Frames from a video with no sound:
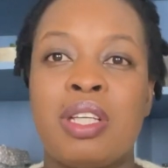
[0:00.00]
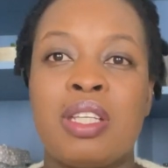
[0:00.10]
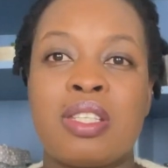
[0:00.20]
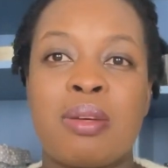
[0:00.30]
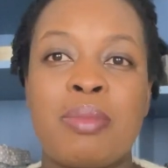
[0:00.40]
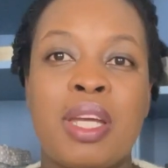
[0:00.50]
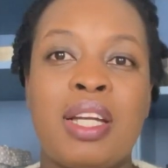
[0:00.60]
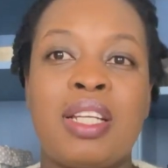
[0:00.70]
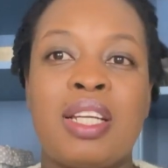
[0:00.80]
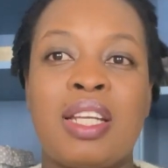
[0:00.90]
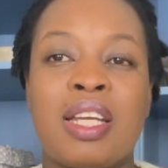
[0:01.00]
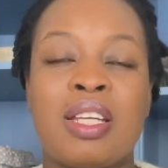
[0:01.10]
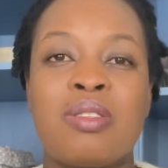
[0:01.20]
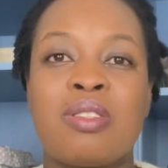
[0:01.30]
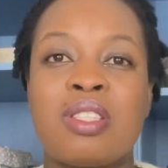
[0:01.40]
some yarn and I
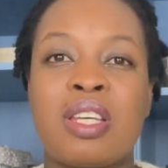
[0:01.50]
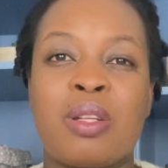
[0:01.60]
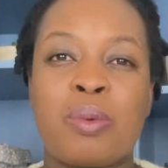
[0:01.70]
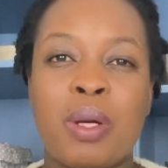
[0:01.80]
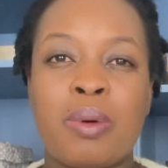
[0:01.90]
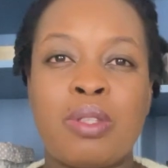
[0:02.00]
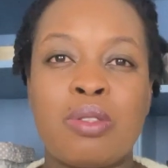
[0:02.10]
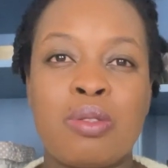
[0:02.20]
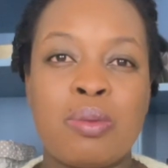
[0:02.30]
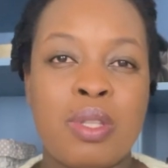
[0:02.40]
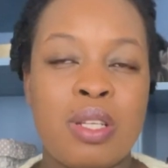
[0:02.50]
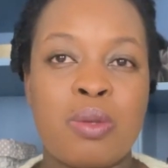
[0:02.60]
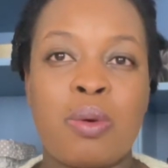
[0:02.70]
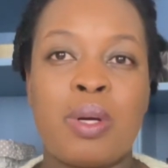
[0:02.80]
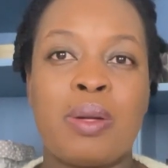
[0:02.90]
get to decide what I want to do with it
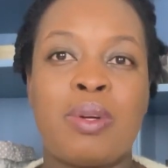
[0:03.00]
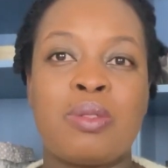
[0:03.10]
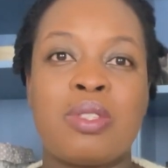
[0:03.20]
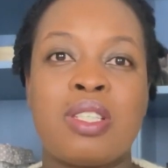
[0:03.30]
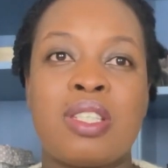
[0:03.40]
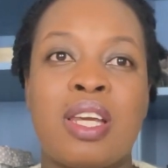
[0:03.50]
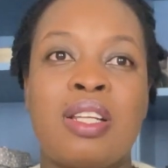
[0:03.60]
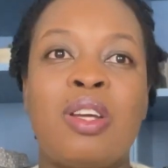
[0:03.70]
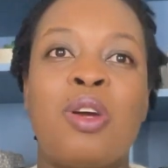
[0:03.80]
or what I want to design,